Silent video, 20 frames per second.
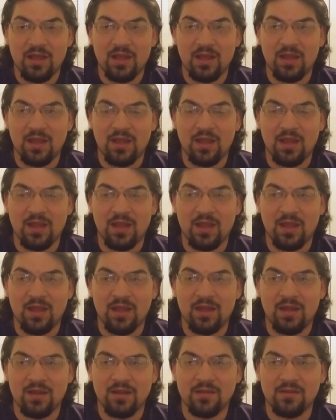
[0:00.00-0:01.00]

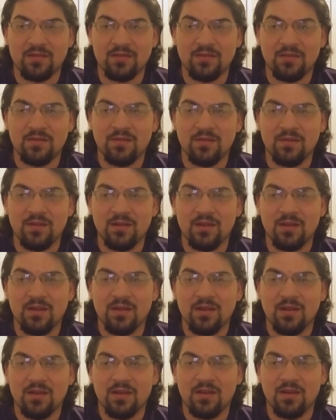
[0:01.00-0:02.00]
And
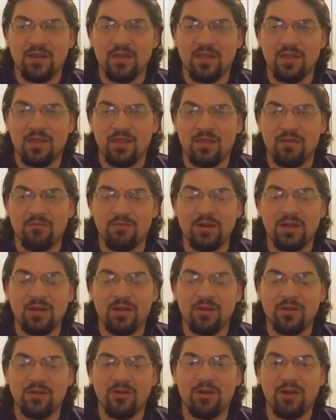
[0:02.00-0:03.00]
we
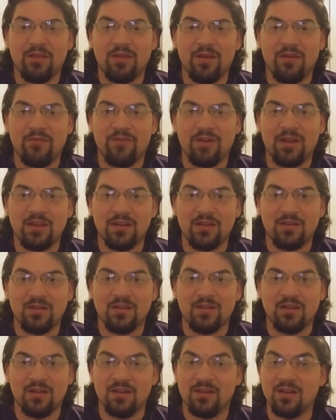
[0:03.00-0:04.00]
all know how that fight
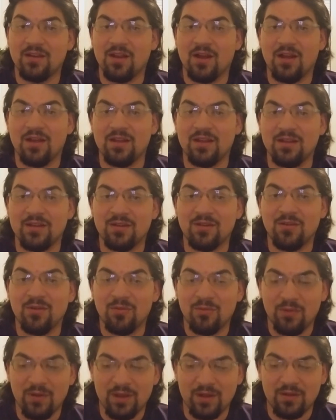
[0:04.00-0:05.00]
ended. It did not end
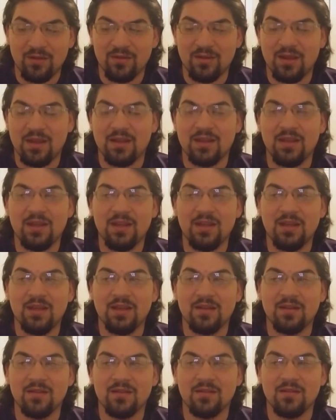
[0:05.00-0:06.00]
well. And
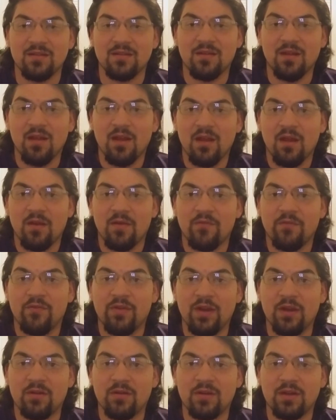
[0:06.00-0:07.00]
he ended
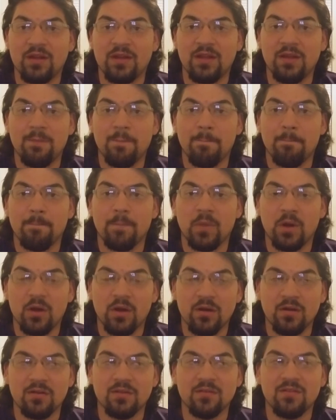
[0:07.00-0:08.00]
very
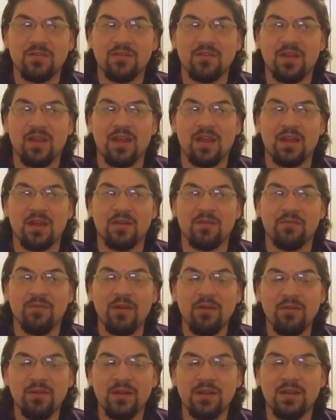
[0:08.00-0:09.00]
hurt and
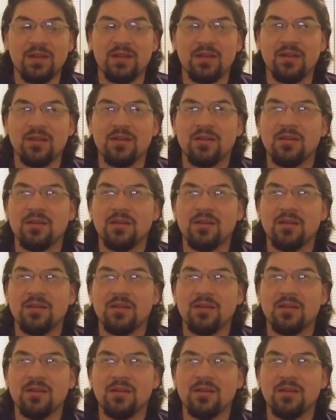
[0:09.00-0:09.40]
very